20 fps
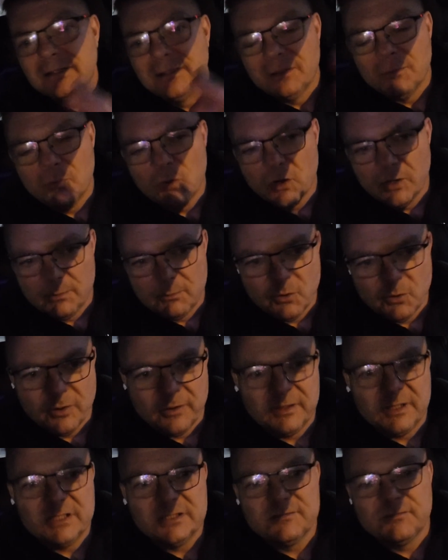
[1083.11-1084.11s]
the more and more
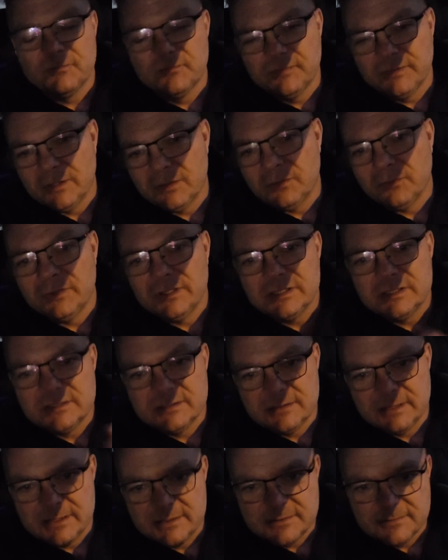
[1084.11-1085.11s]
of these, you know,
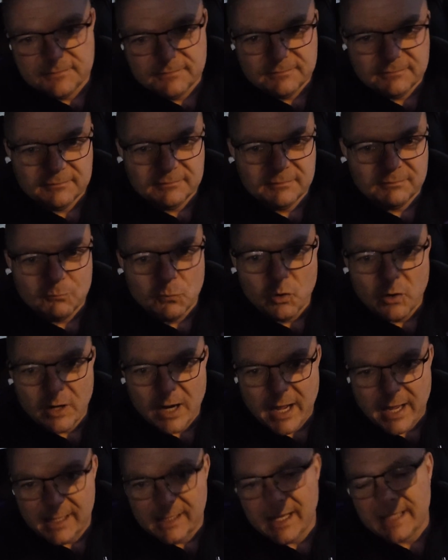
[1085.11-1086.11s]
these more
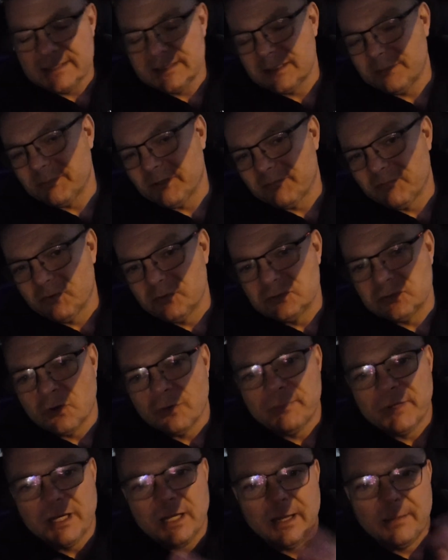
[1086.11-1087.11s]
high glycemic fruits
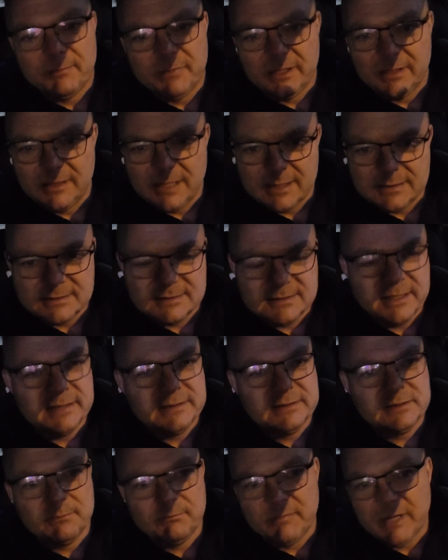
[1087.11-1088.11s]
open up, and nuts,
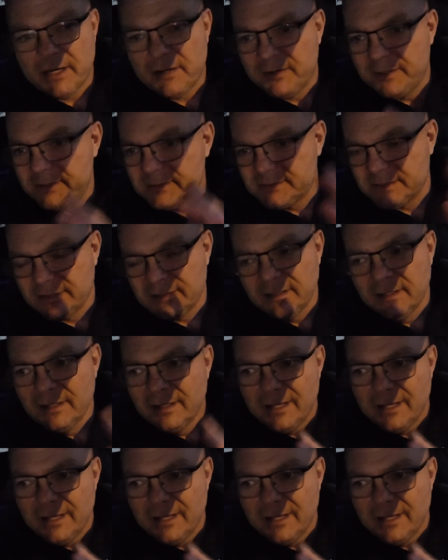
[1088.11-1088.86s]
seeds, and berries, and